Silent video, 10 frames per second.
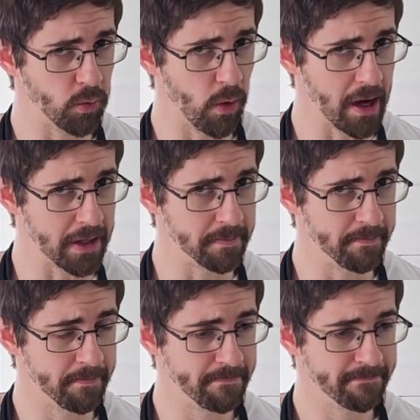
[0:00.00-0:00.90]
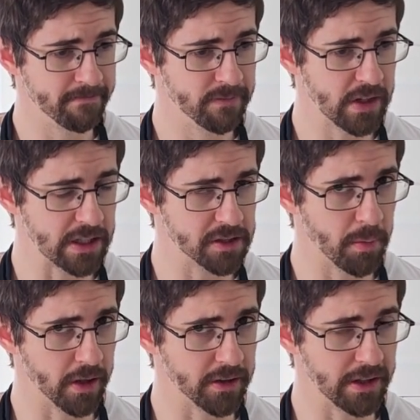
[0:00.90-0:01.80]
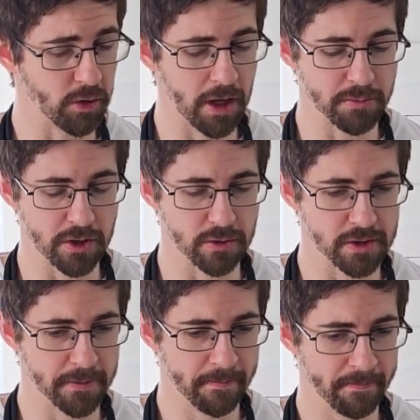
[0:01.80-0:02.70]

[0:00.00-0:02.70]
wine than a sparkling grape juice.